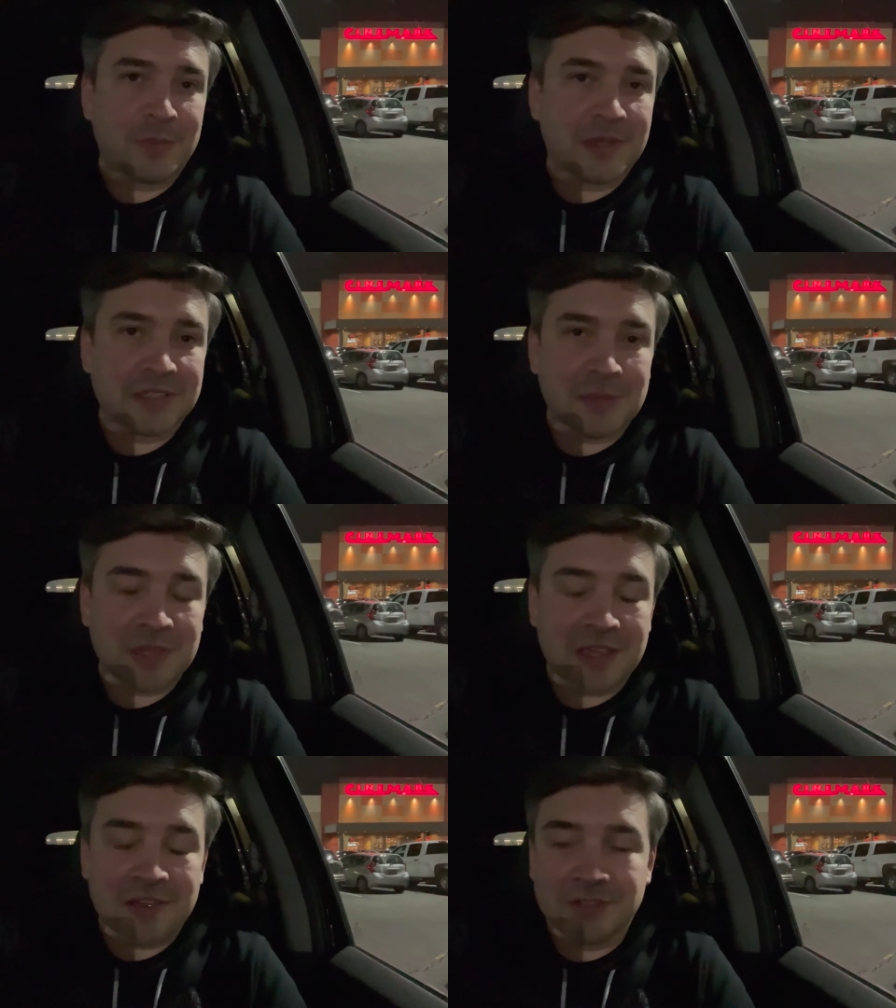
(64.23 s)
bit of
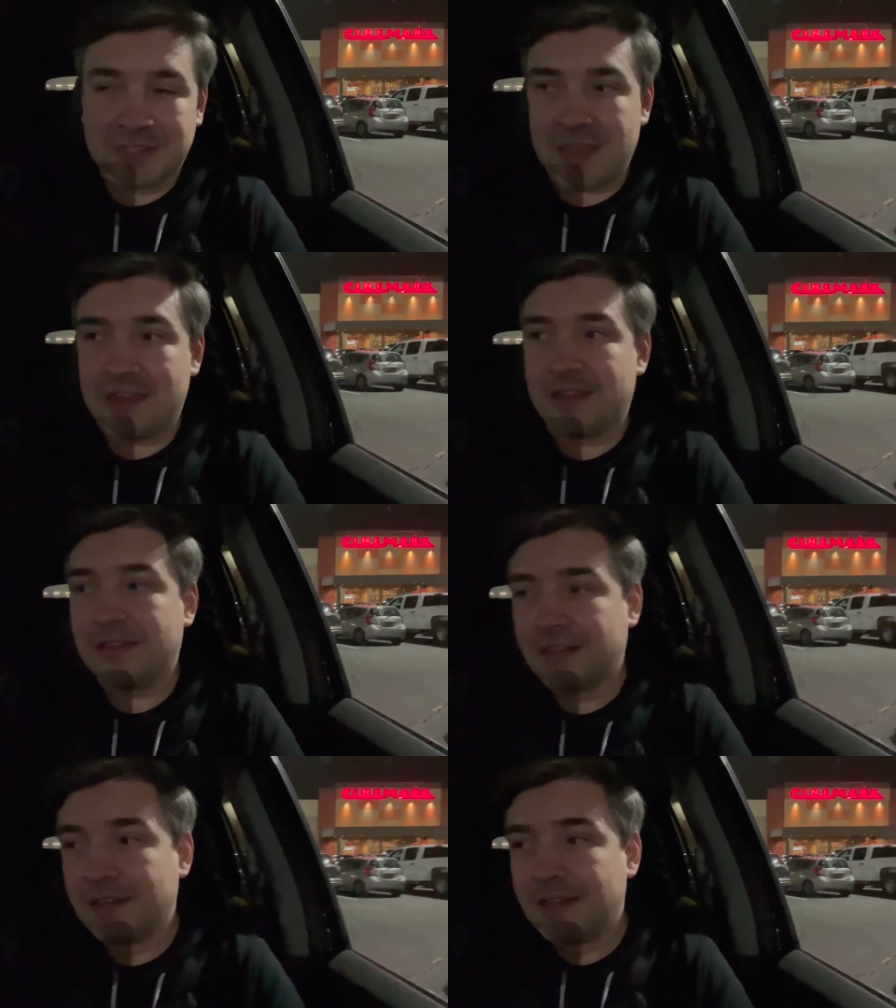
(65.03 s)
something else. And
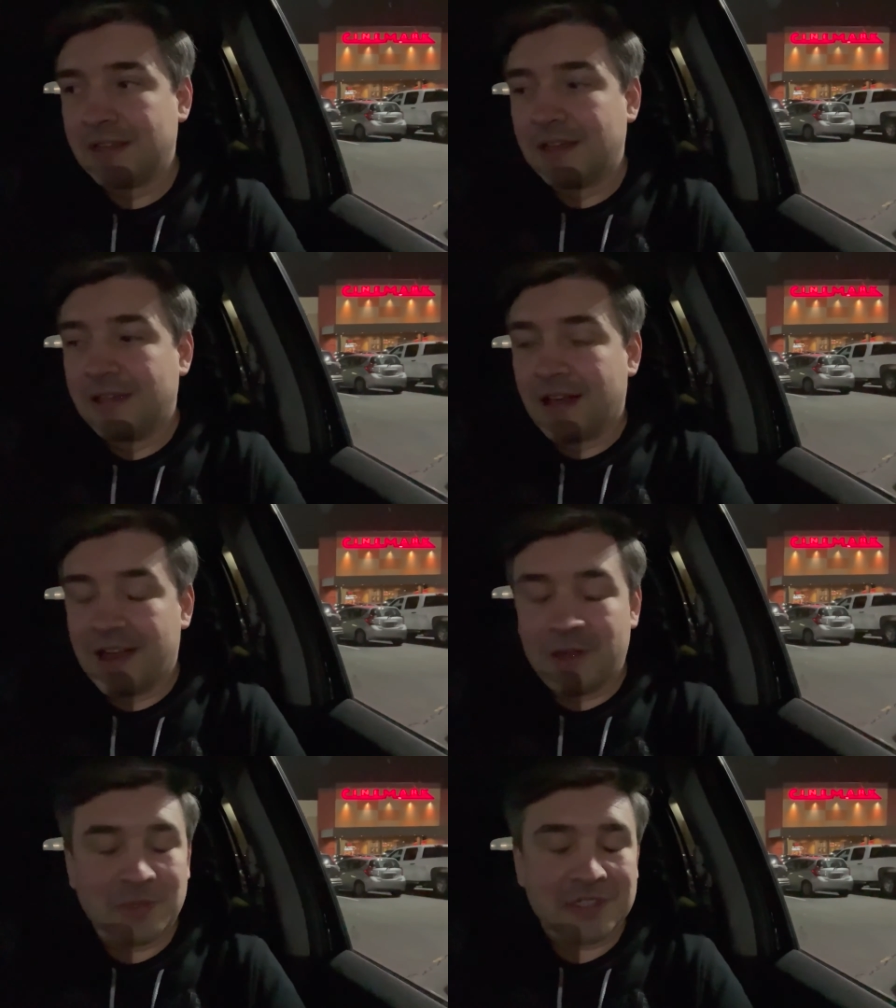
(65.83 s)

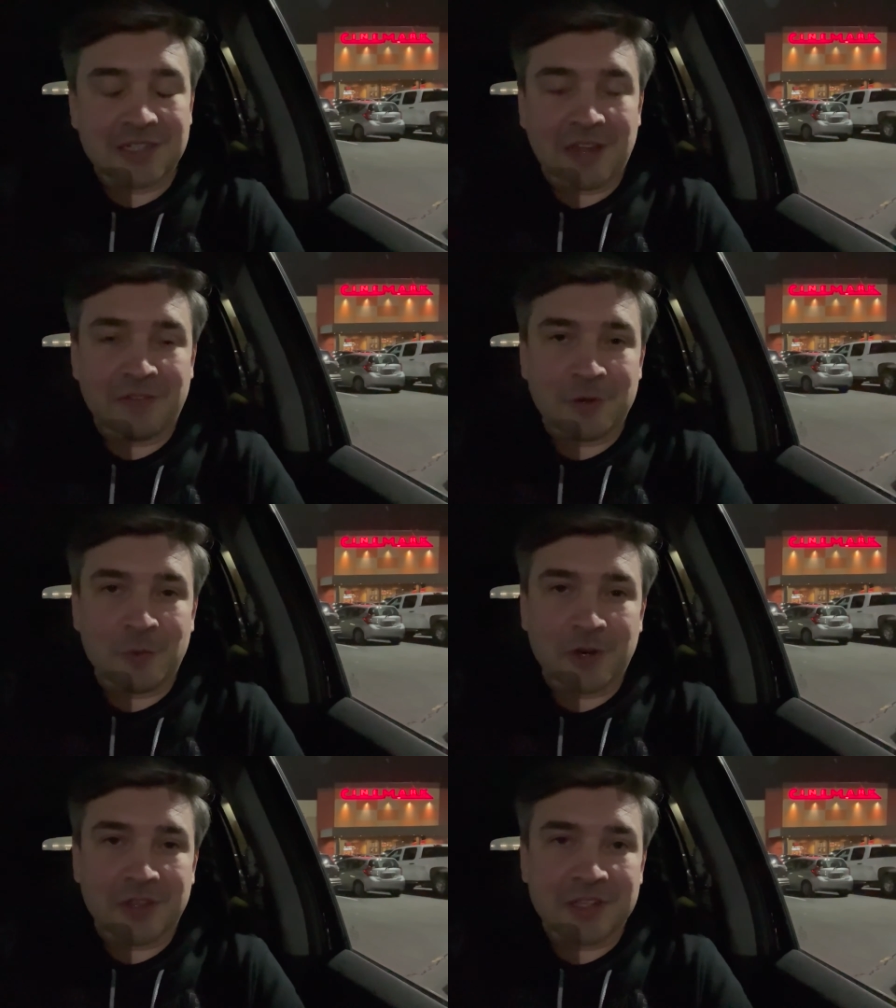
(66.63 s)
um, is definitely
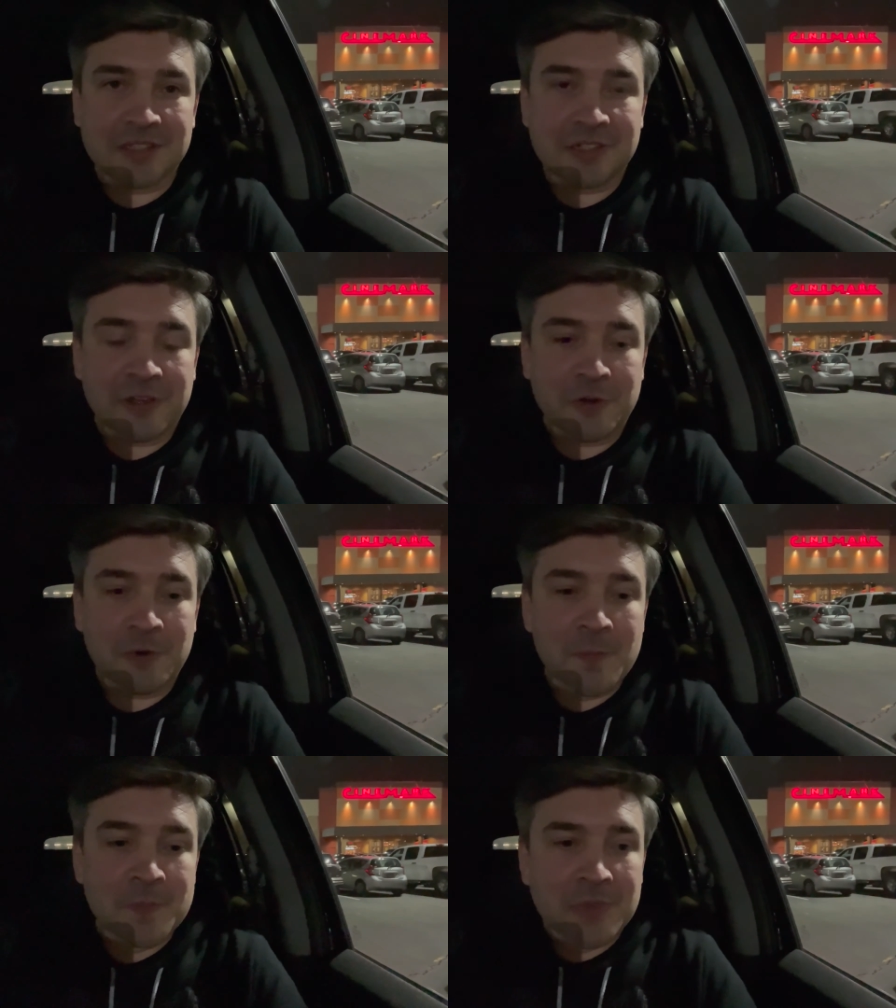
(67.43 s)
worth it. So
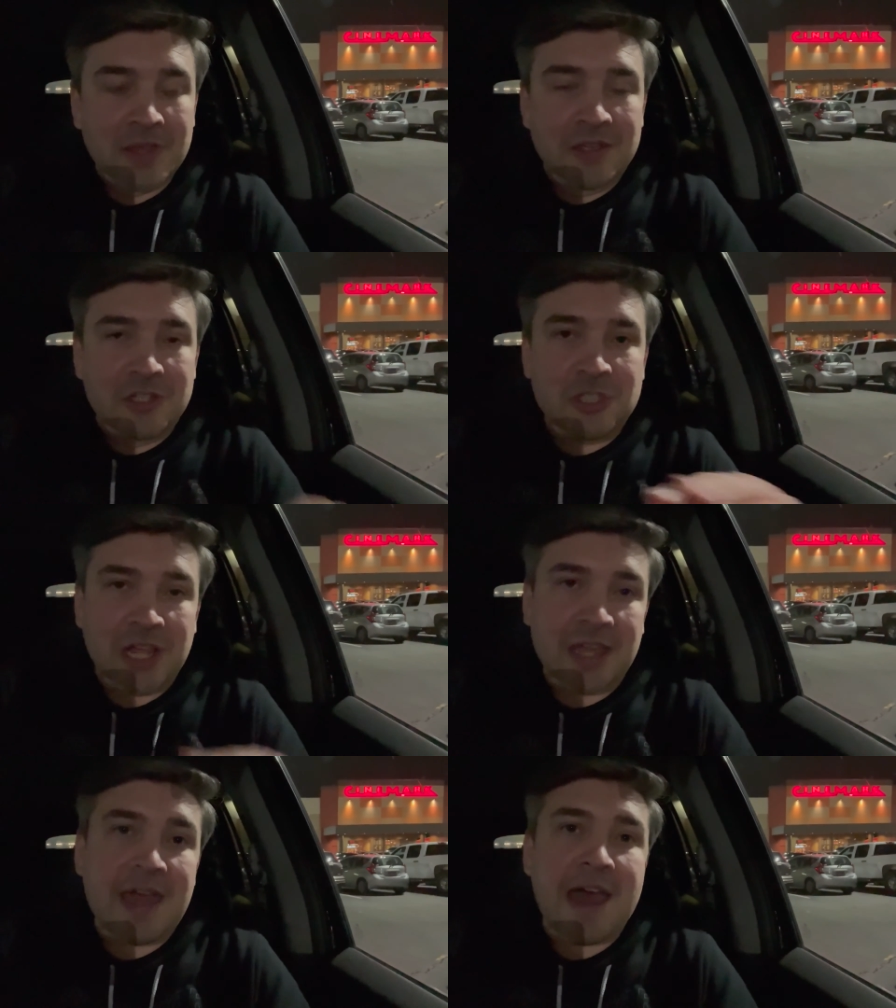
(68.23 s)

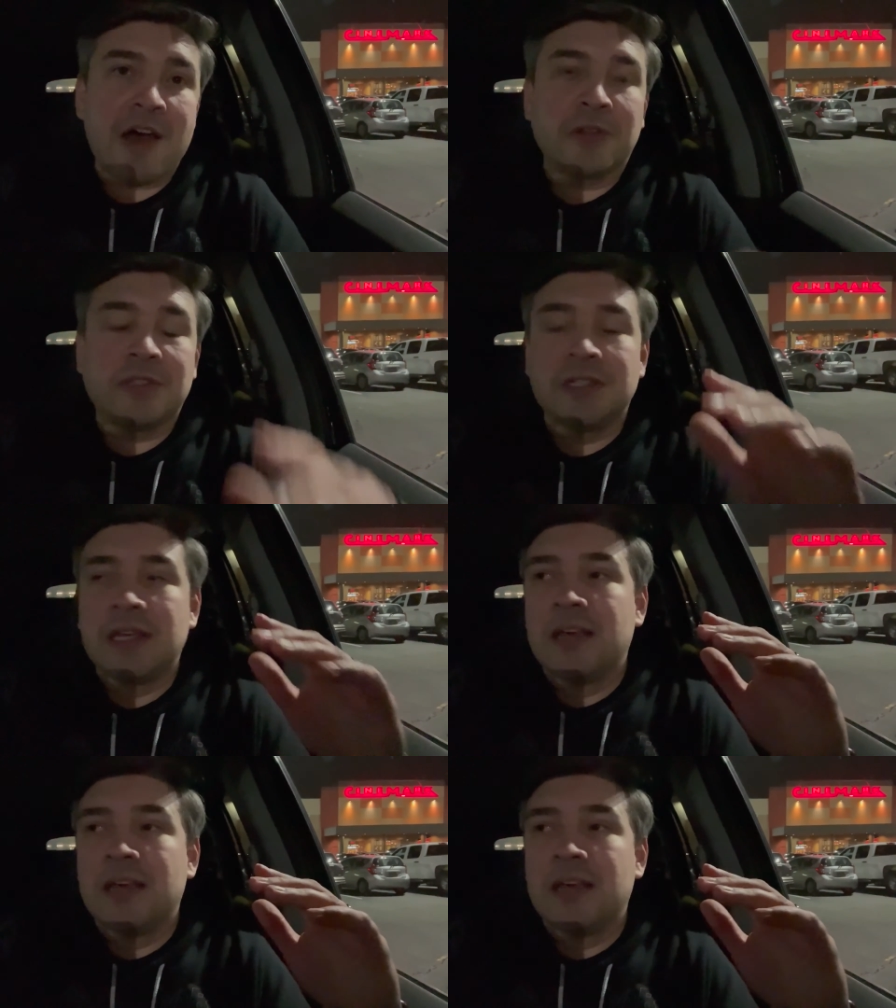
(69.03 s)
check it out.